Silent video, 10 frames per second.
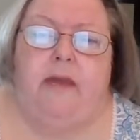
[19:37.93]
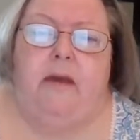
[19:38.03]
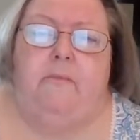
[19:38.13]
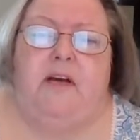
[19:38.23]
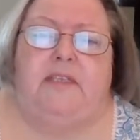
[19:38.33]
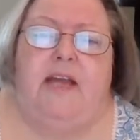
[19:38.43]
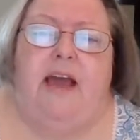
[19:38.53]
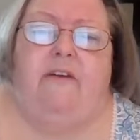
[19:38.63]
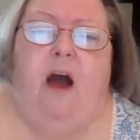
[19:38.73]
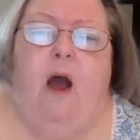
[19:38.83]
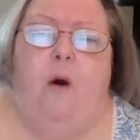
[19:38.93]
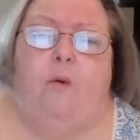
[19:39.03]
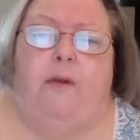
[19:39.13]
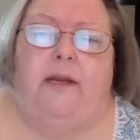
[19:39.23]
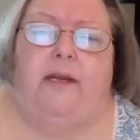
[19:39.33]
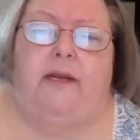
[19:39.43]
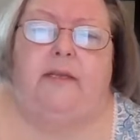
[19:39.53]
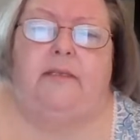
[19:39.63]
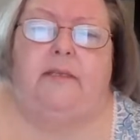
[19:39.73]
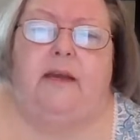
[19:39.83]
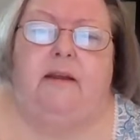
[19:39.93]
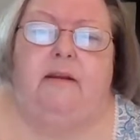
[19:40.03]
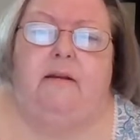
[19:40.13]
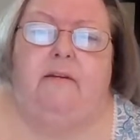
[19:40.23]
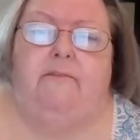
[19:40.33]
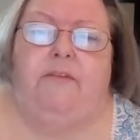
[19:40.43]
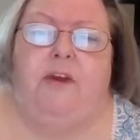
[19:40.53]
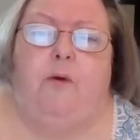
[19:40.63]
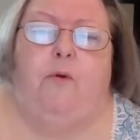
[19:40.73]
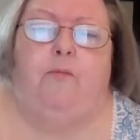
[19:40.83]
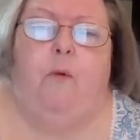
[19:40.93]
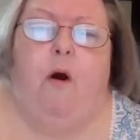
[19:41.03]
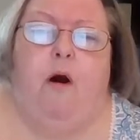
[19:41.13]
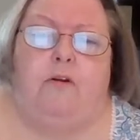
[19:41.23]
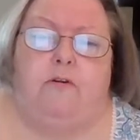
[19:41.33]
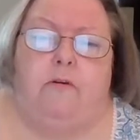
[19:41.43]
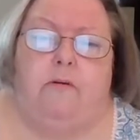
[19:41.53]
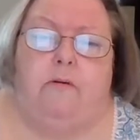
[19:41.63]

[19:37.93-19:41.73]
It must have a hole in it, he said, filled with water.